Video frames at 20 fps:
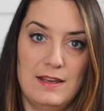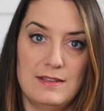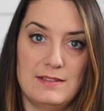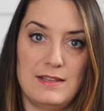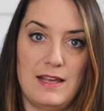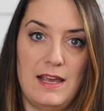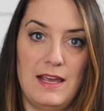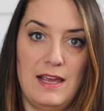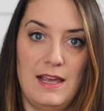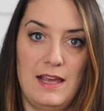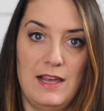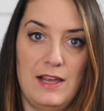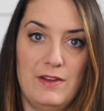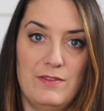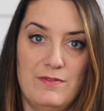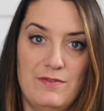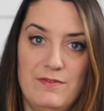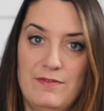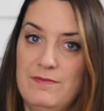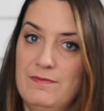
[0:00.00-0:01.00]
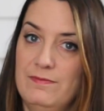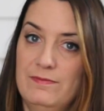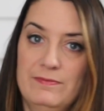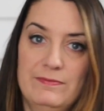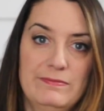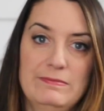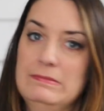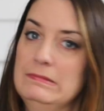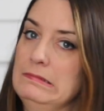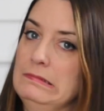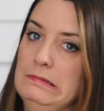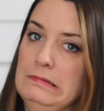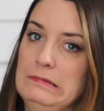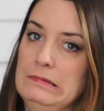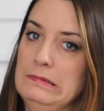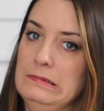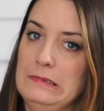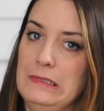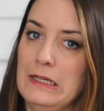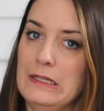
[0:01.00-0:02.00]
is a
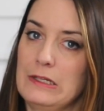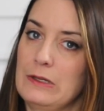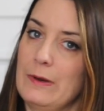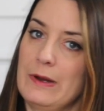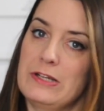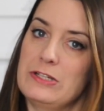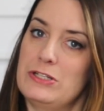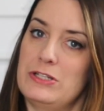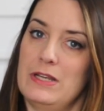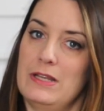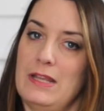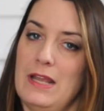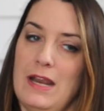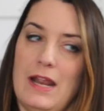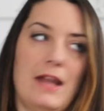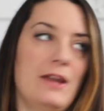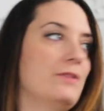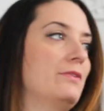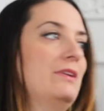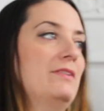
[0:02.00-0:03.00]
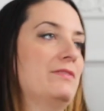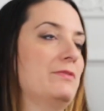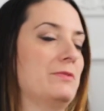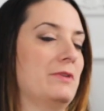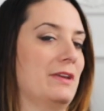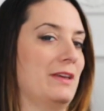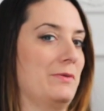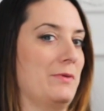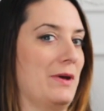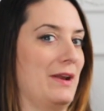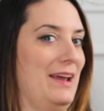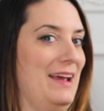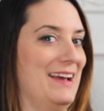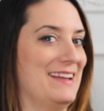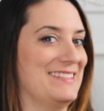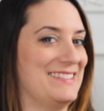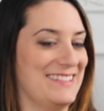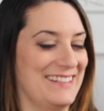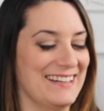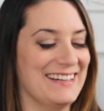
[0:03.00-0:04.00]
good question that I don't even really want to
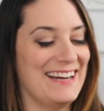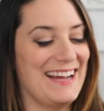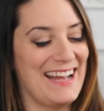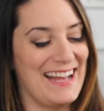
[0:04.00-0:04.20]
answer.